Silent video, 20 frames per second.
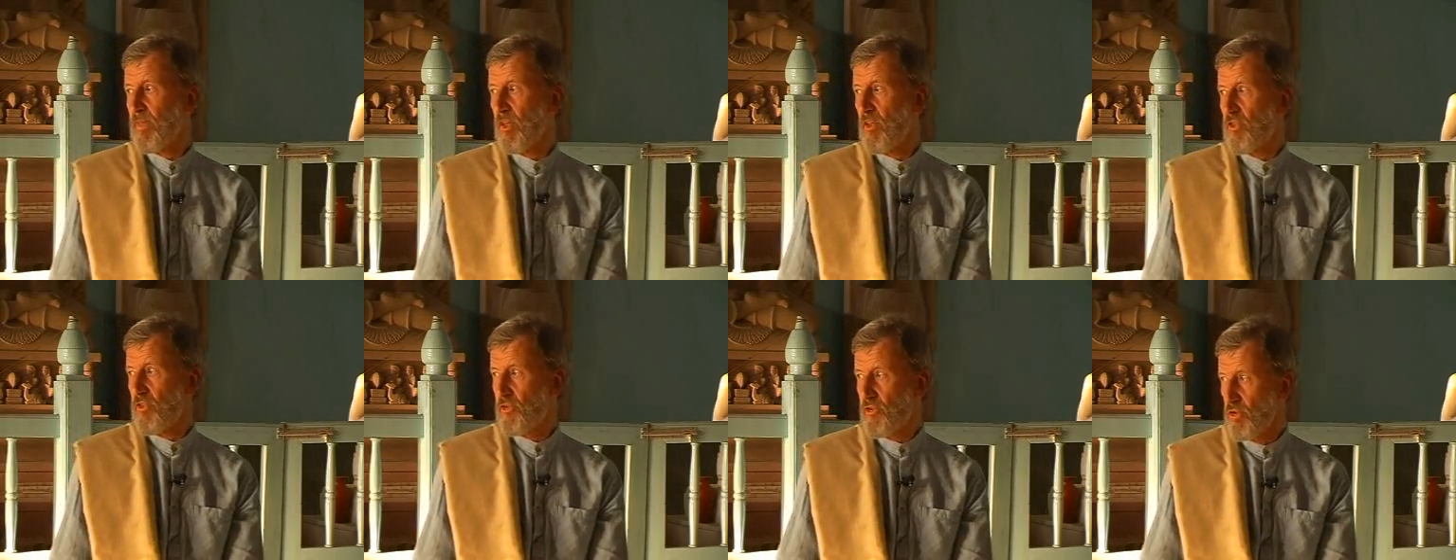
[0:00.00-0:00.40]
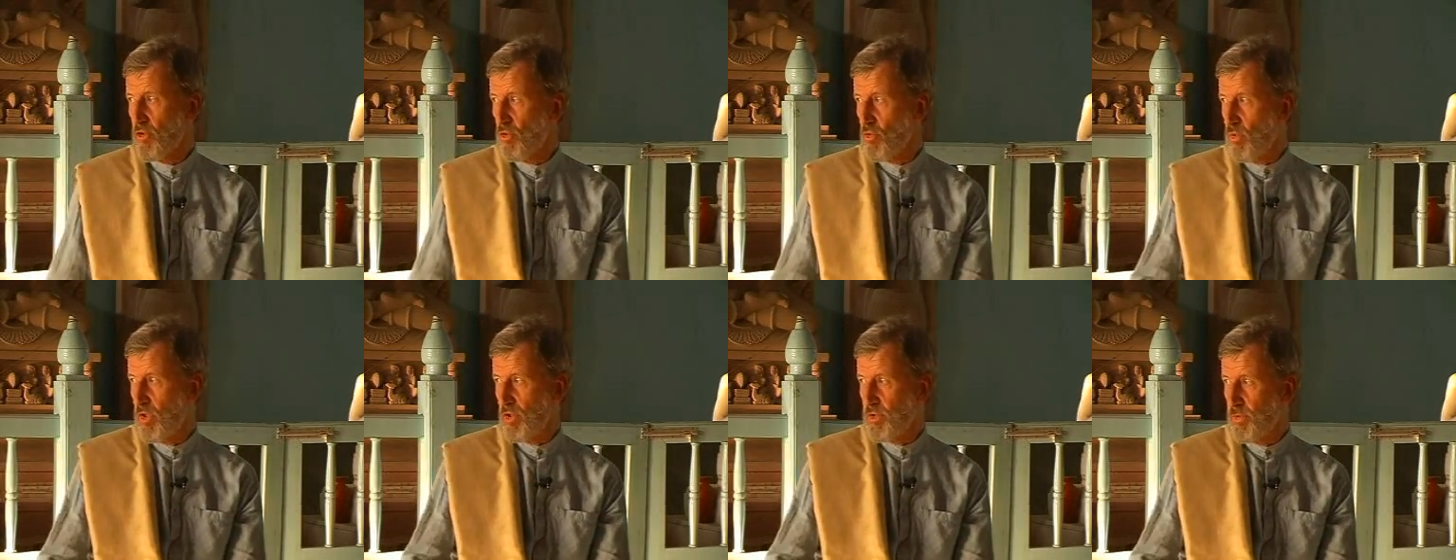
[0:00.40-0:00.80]

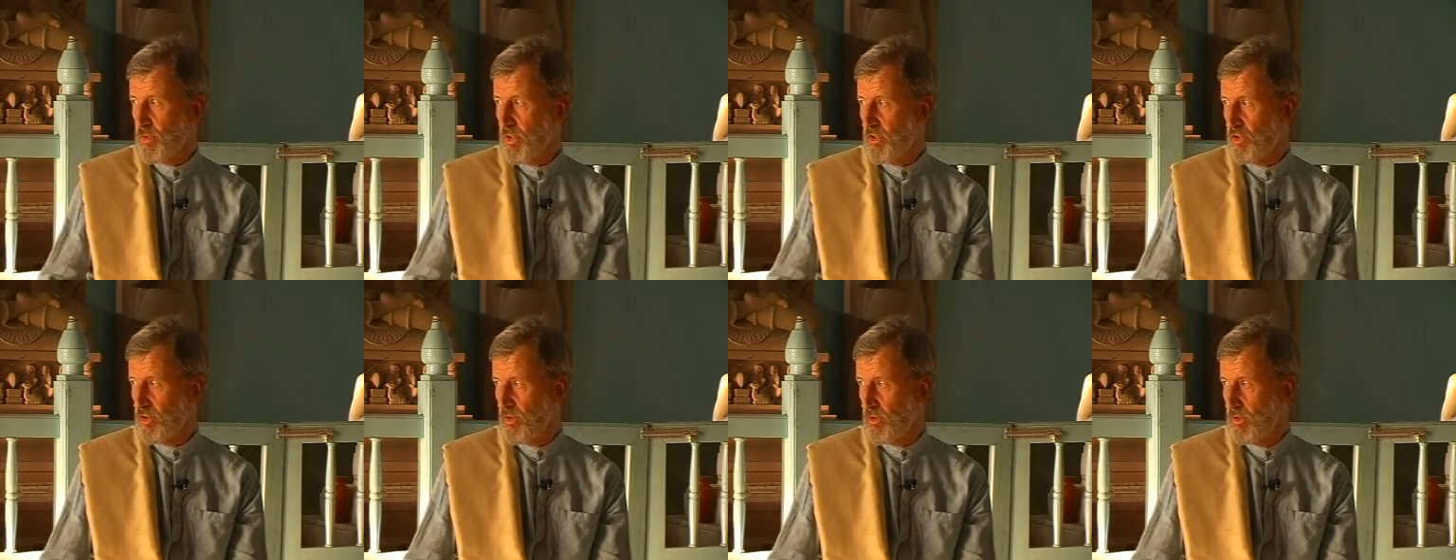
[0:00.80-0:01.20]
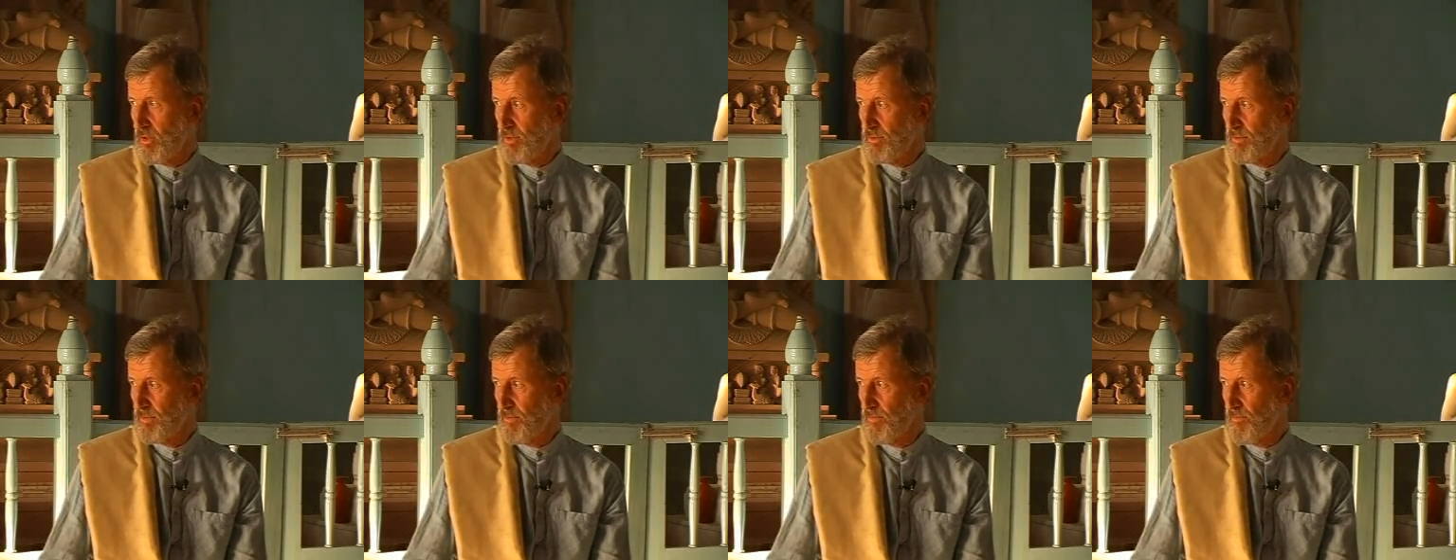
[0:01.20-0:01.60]
Through what we do.
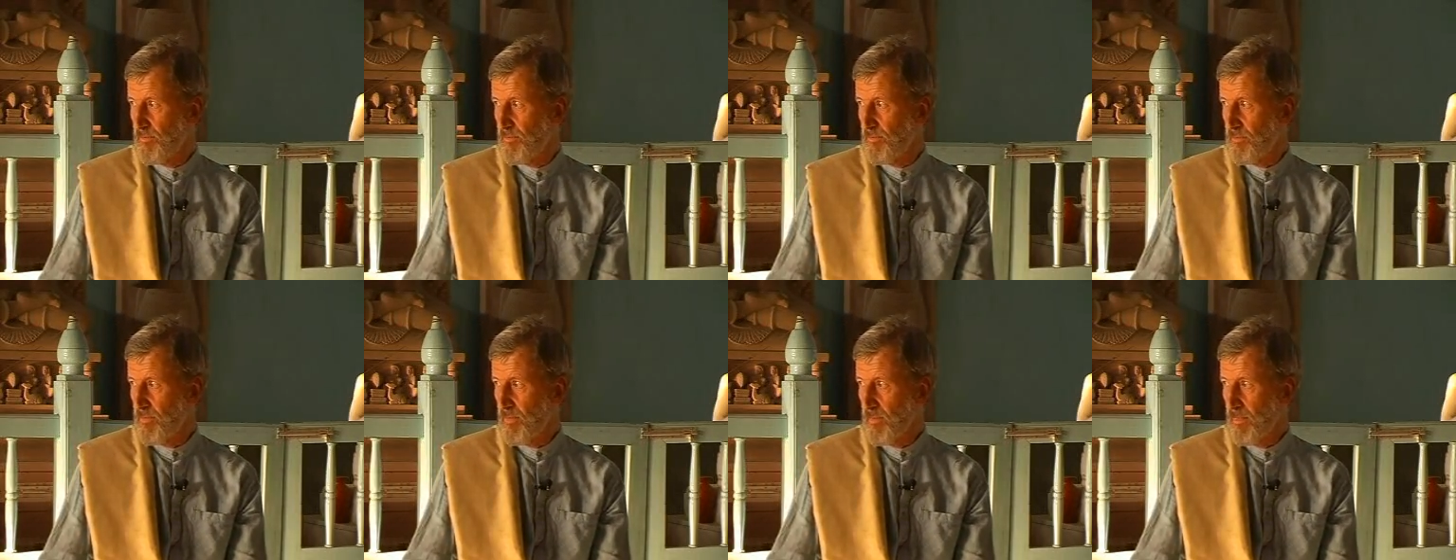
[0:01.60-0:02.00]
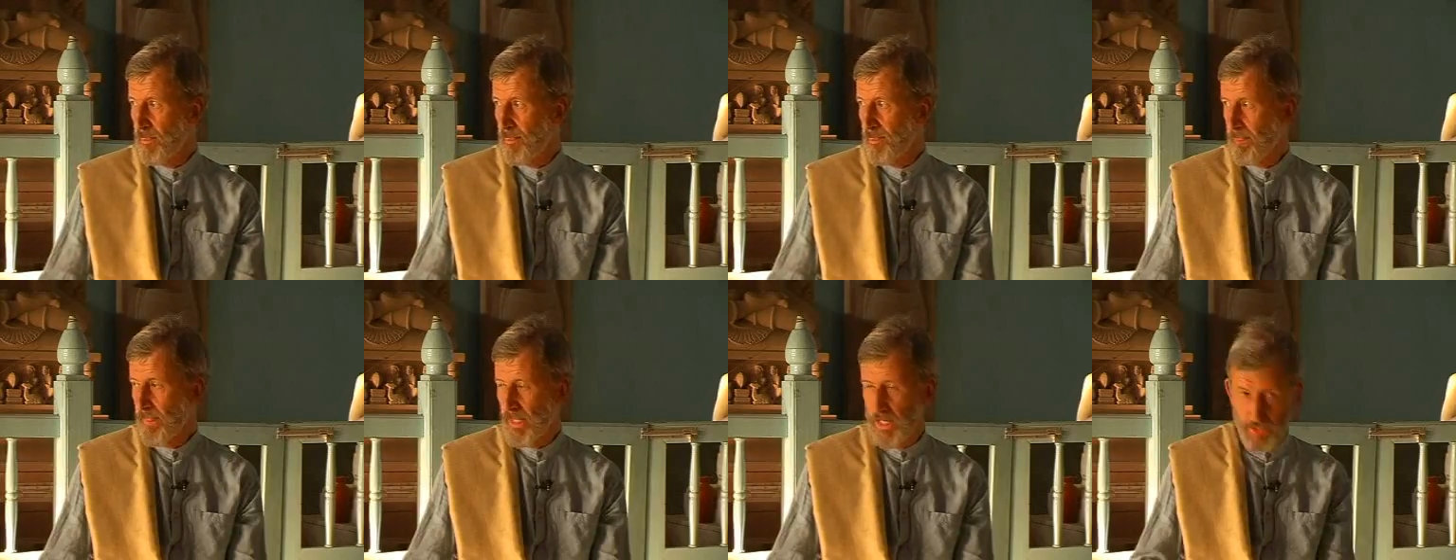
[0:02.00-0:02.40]

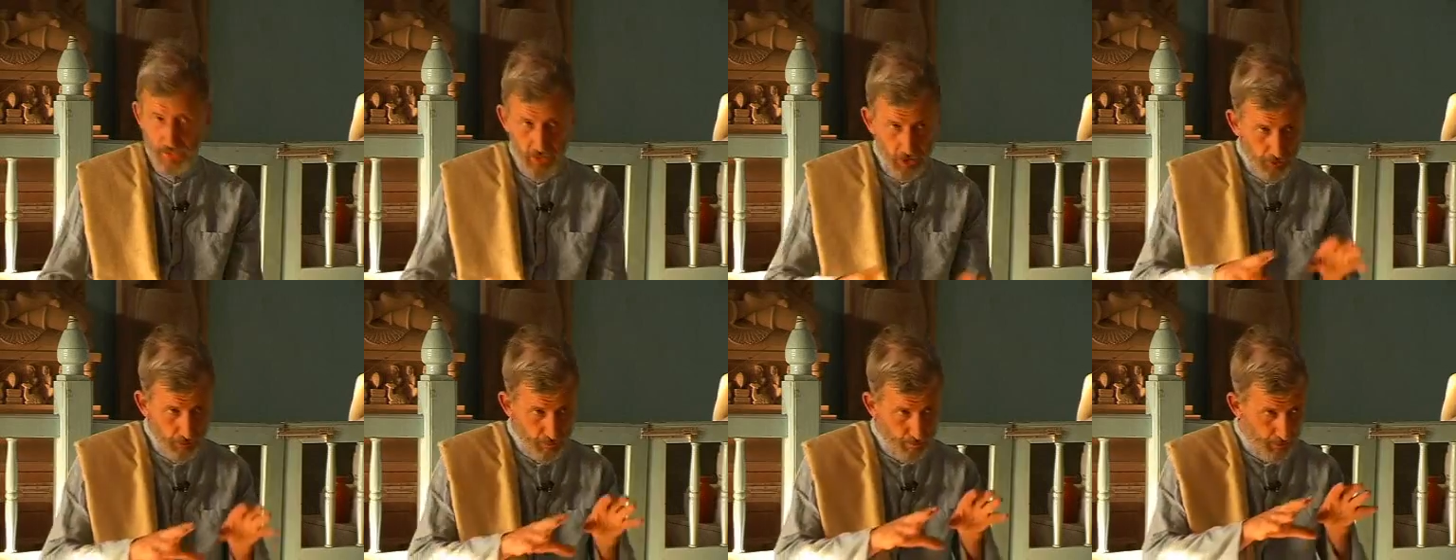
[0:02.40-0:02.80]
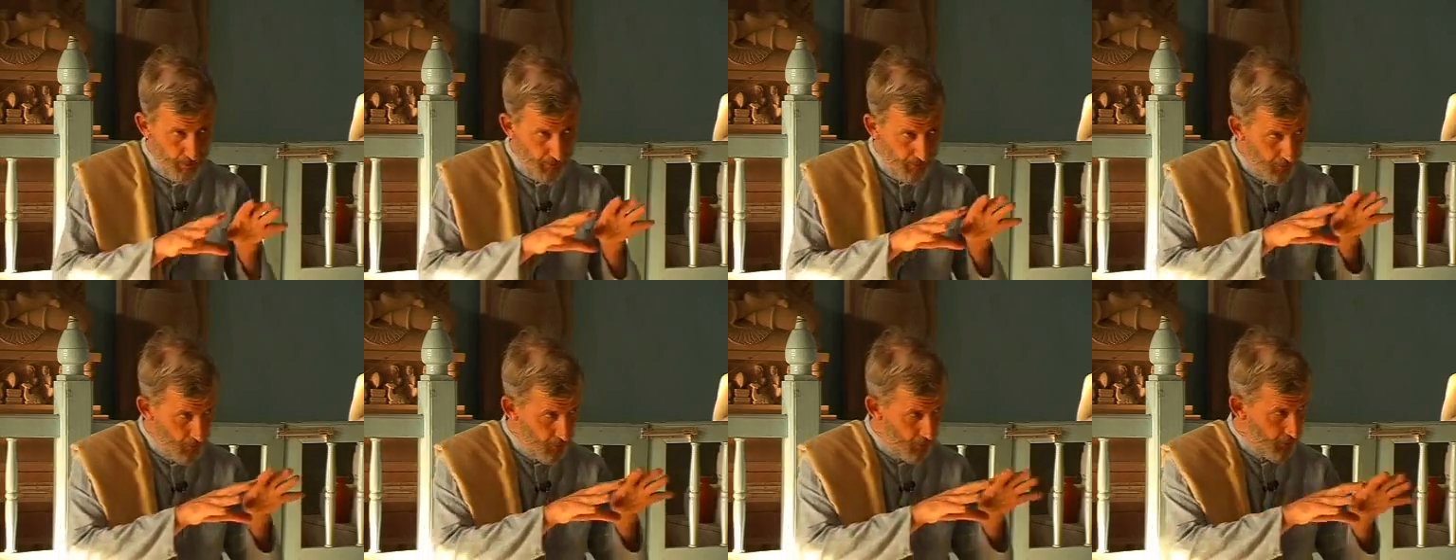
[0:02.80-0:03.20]
And this
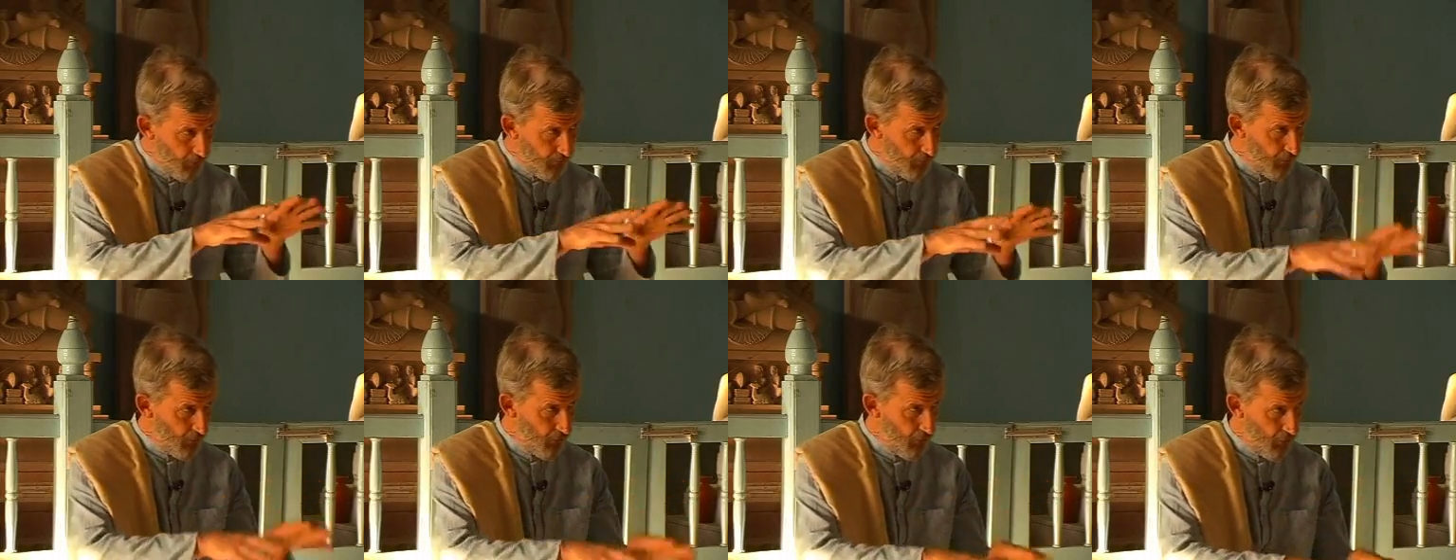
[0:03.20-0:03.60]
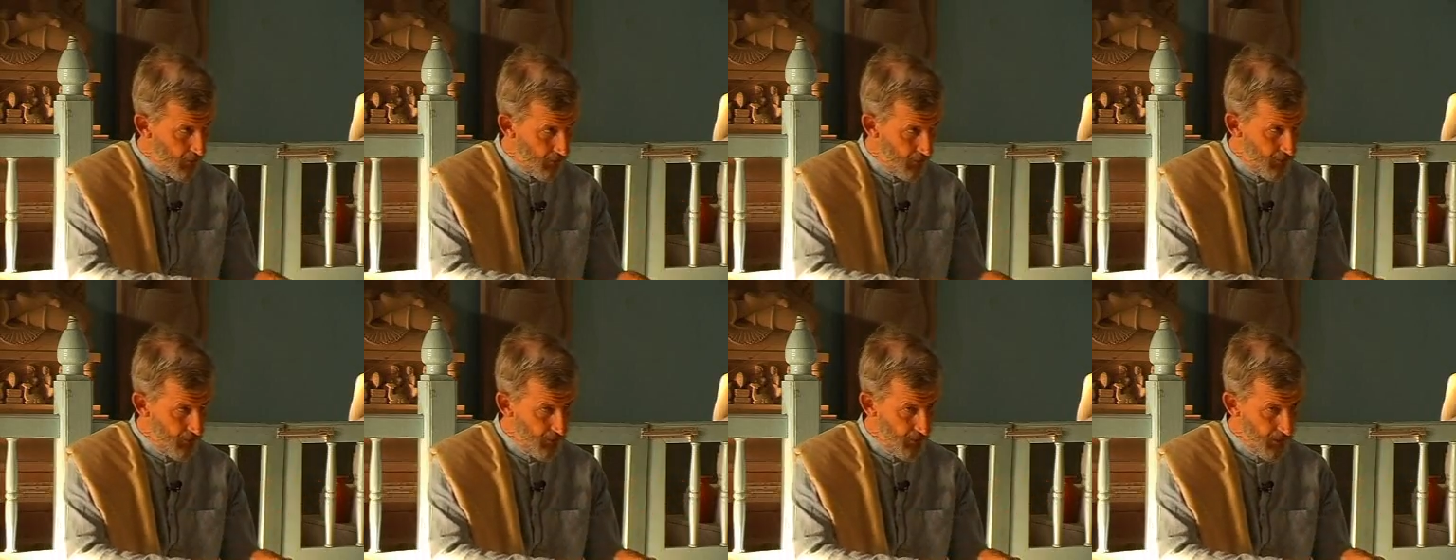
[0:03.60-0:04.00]
pursuit of
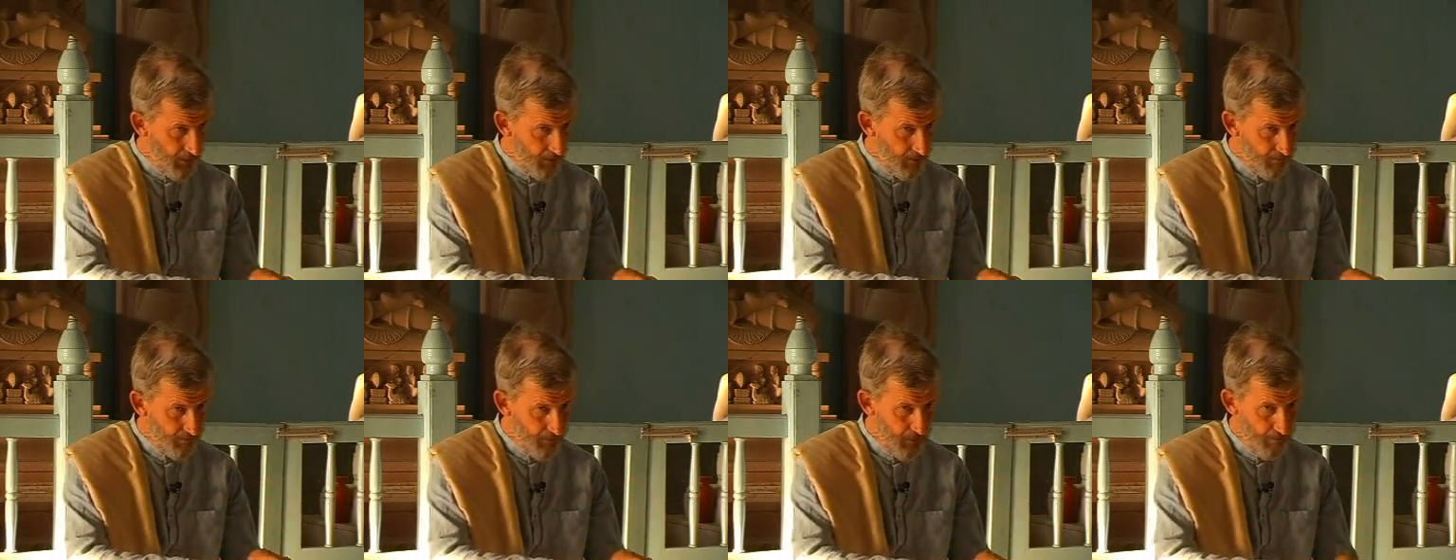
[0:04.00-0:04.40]
security,